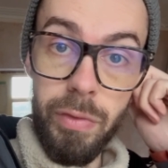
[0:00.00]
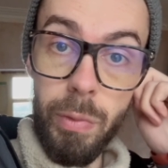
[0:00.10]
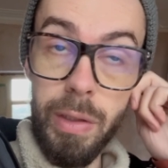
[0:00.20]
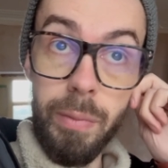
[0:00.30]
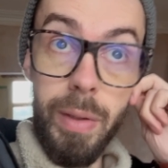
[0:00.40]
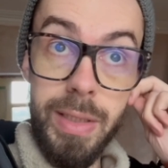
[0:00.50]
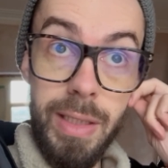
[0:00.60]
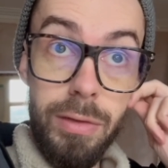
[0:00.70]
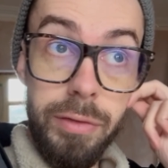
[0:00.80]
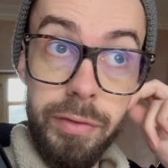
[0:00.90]
work
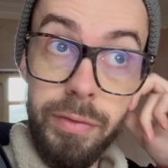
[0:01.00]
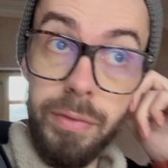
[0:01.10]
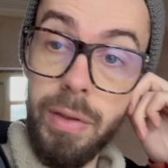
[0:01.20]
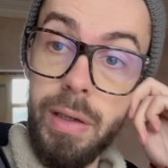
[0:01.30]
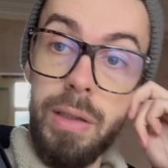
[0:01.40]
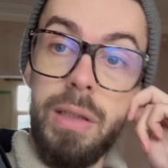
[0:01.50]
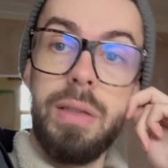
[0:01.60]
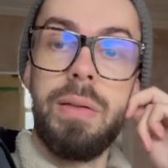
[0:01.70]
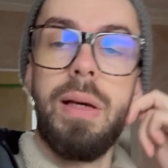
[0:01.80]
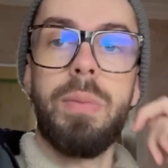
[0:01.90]
myself,
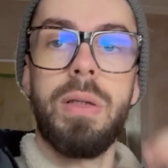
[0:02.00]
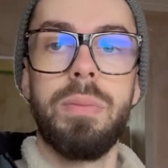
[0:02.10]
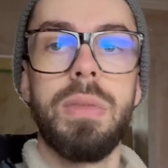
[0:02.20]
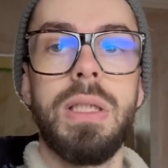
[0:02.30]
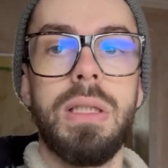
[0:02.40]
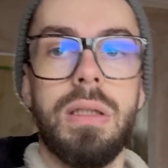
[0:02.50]
and that might mean